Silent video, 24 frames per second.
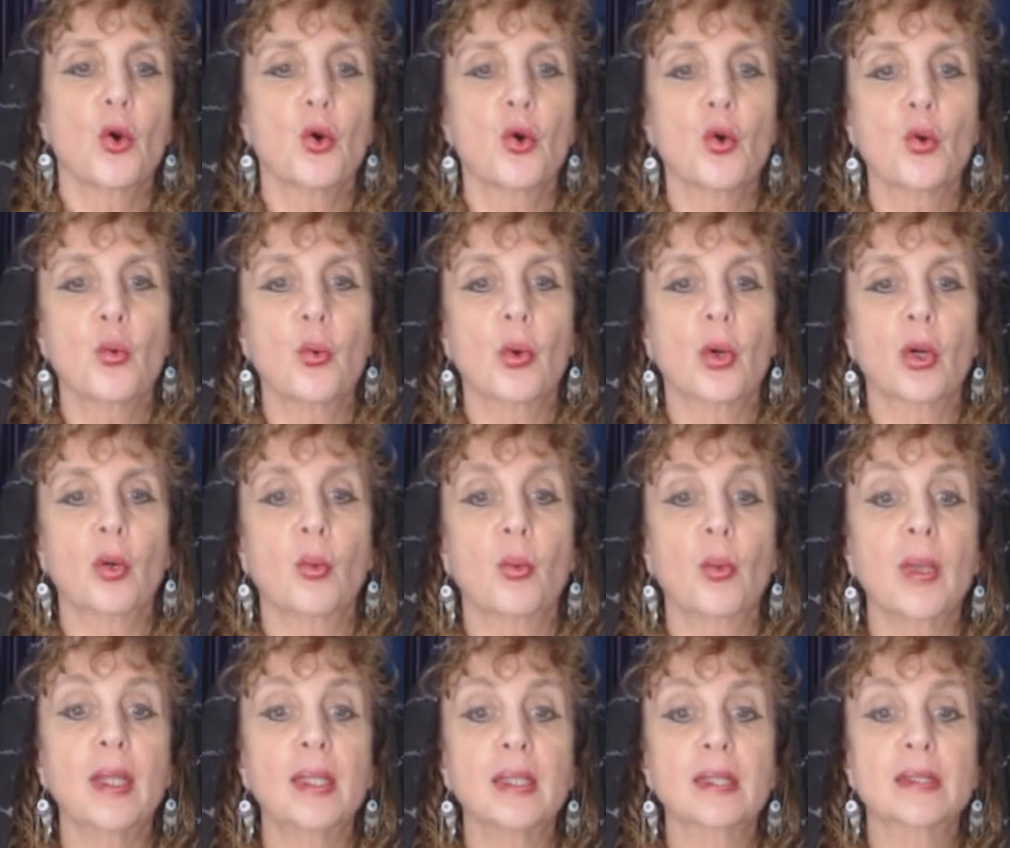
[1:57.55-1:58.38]
who were
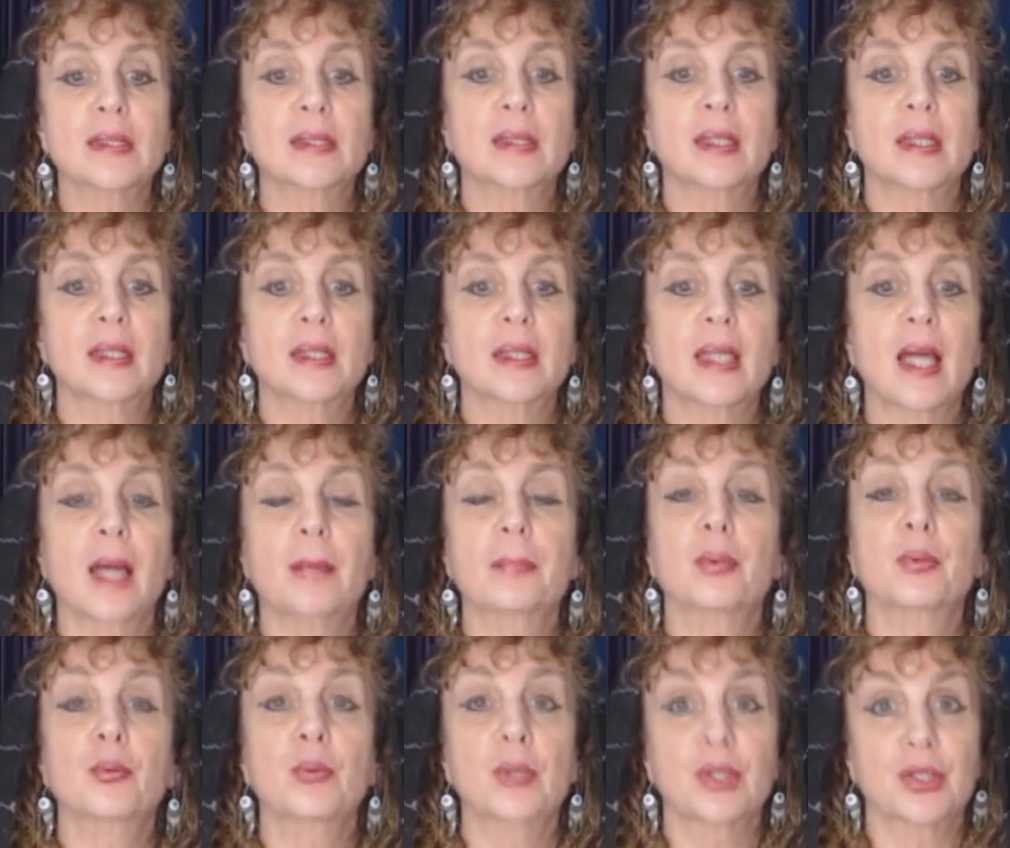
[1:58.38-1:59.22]
witnessing the
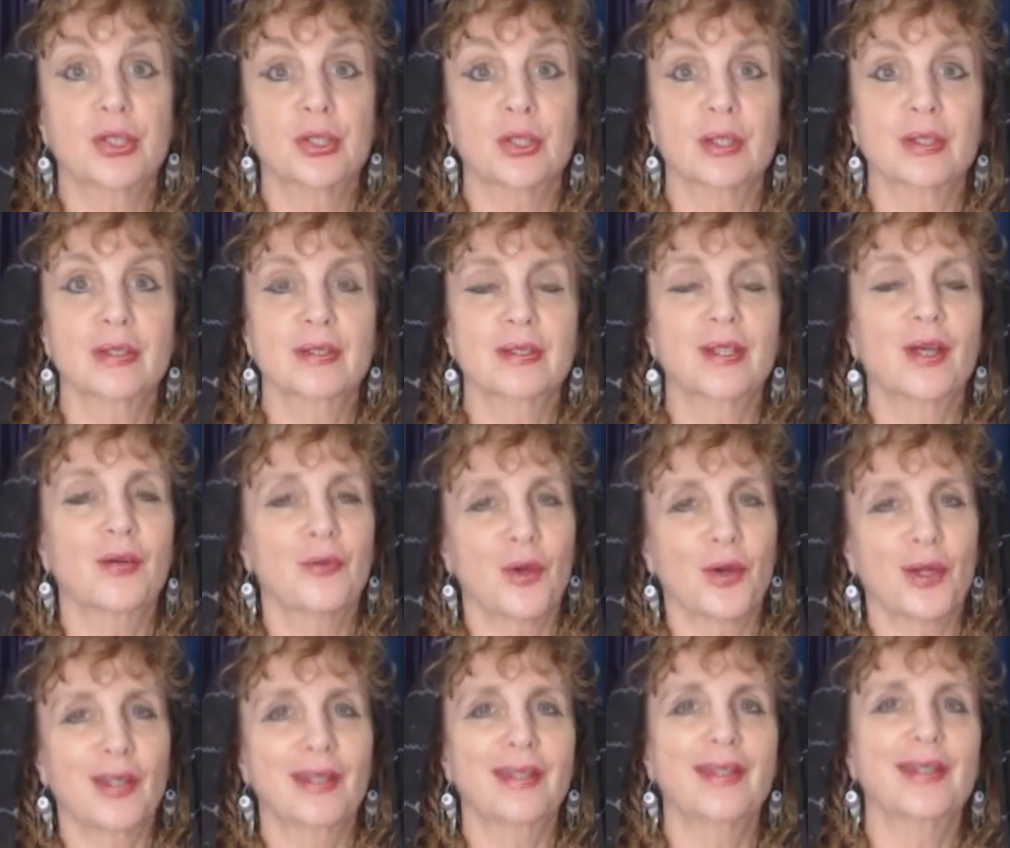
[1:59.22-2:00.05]
apparitions
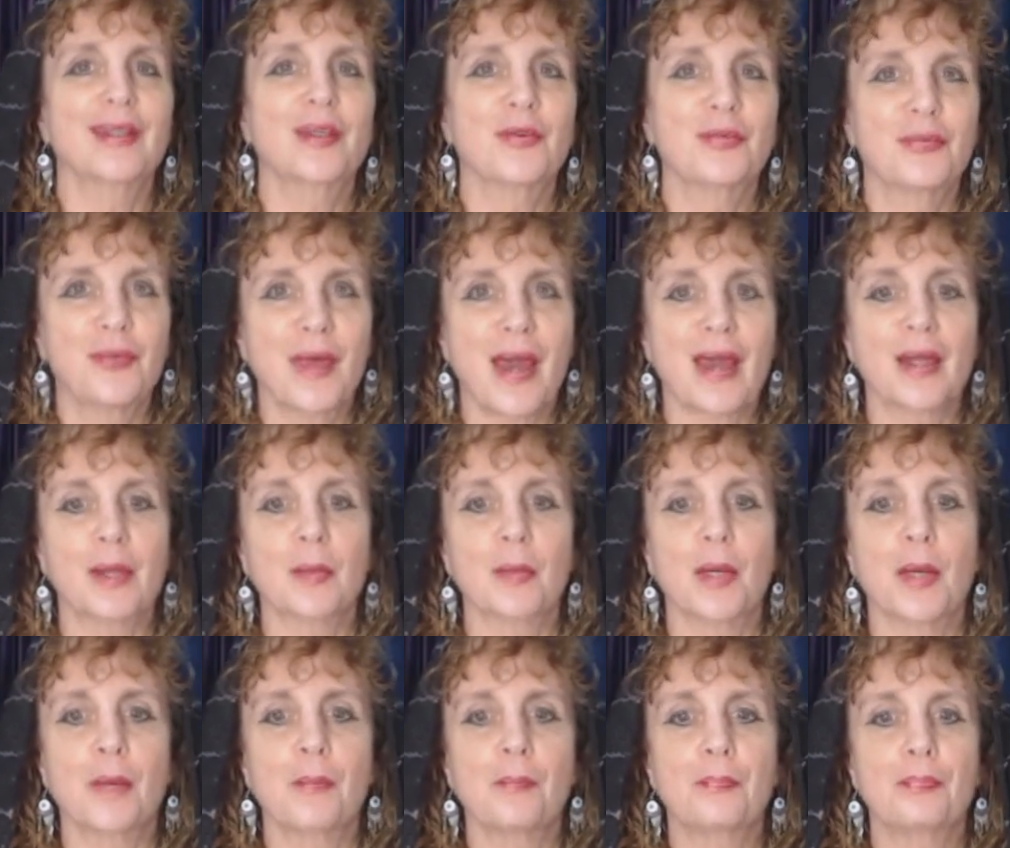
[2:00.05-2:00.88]
of Our Lady of
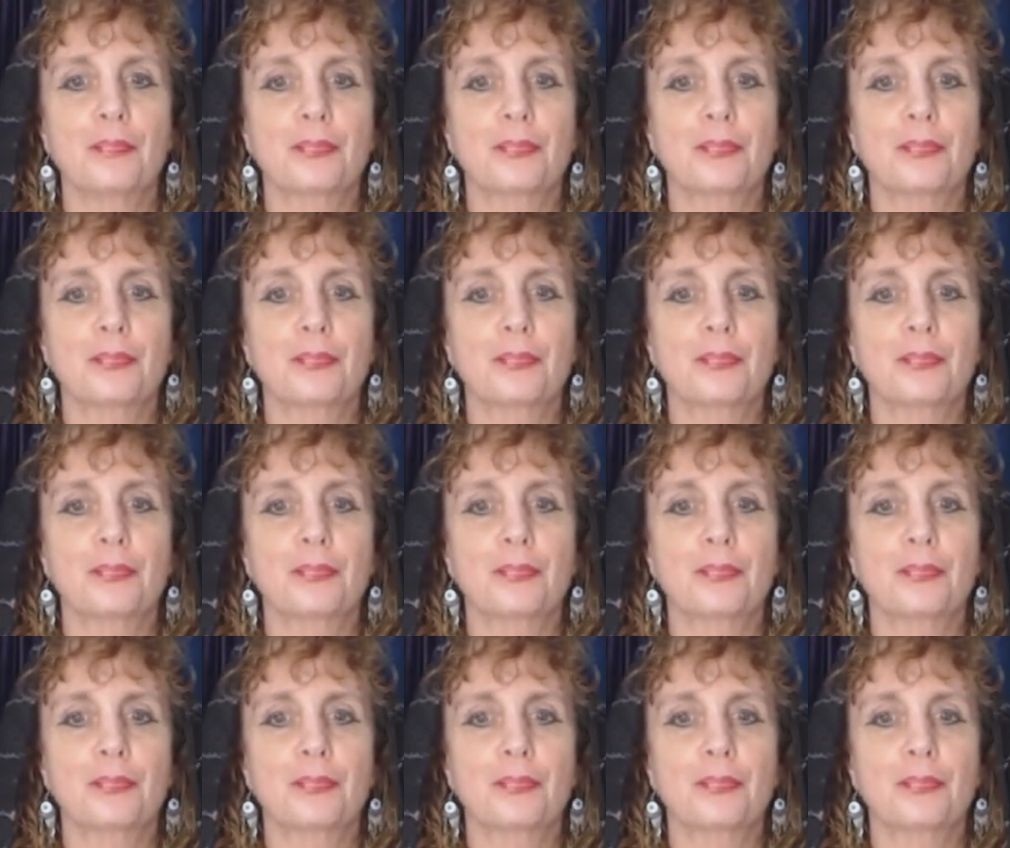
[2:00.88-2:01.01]
Fatima.